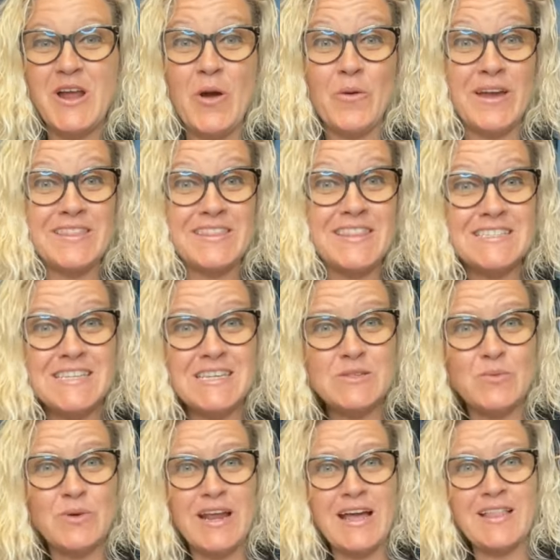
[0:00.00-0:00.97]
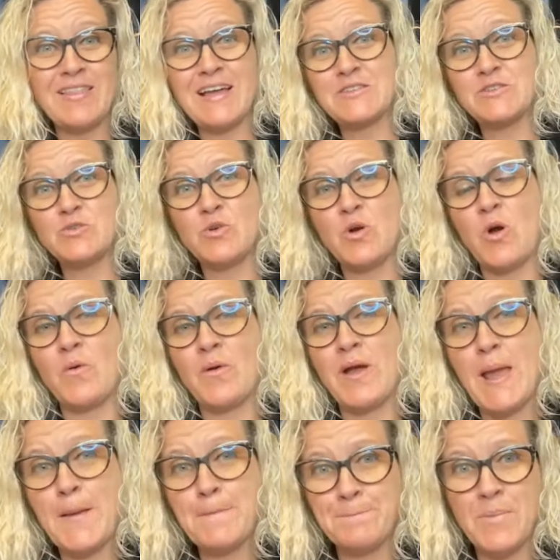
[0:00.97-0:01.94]
All right. This is what I like to call
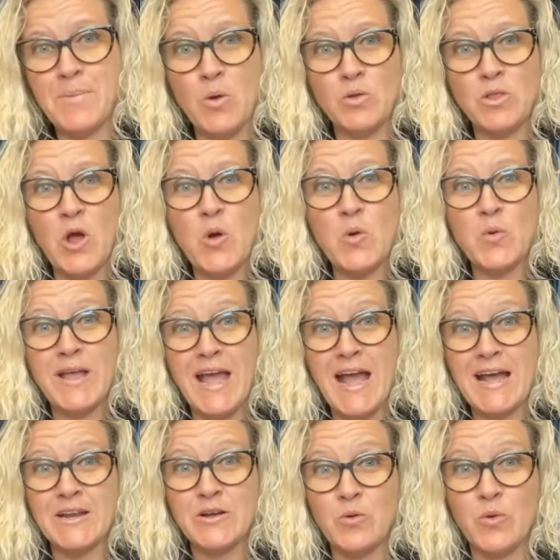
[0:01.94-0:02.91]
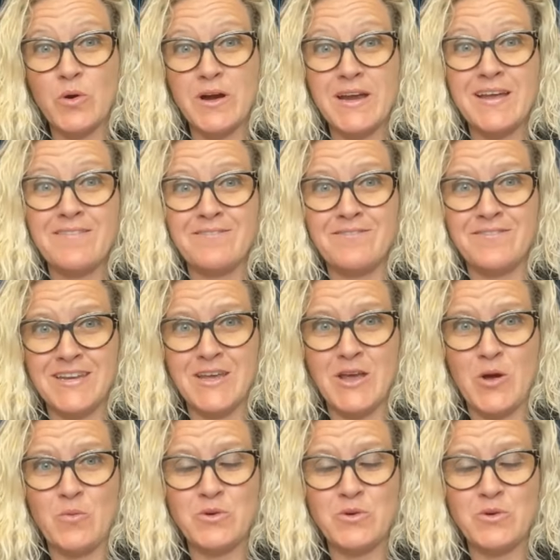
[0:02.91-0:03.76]
a Bolo category video,